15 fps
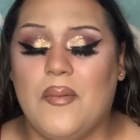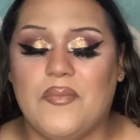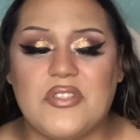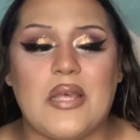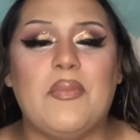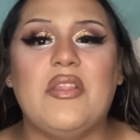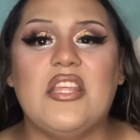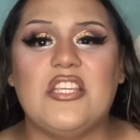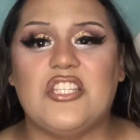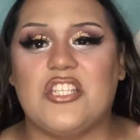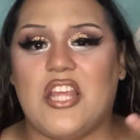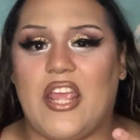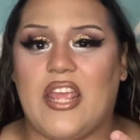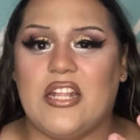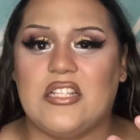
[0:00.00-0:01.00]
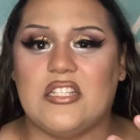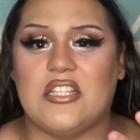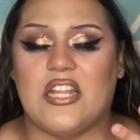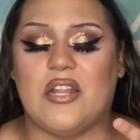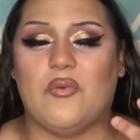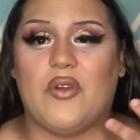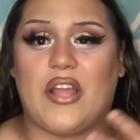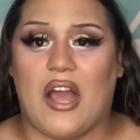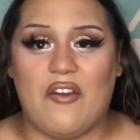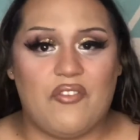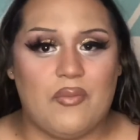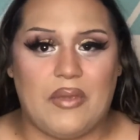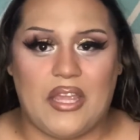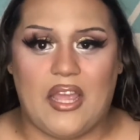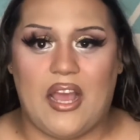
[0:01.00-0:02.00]
some of the shades didn't work out for
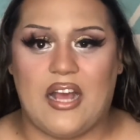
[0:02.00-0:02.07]
me,